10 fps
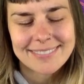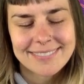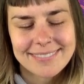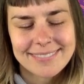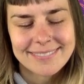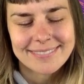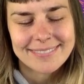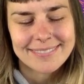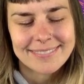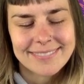
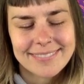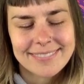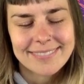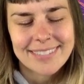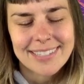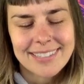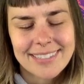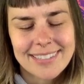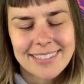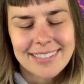
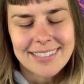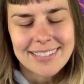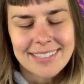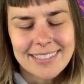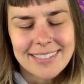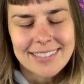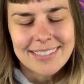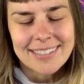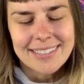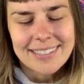
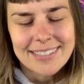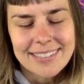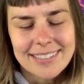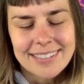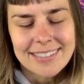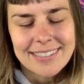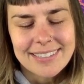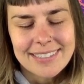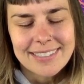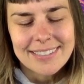
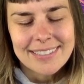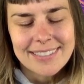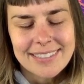(no one is talking)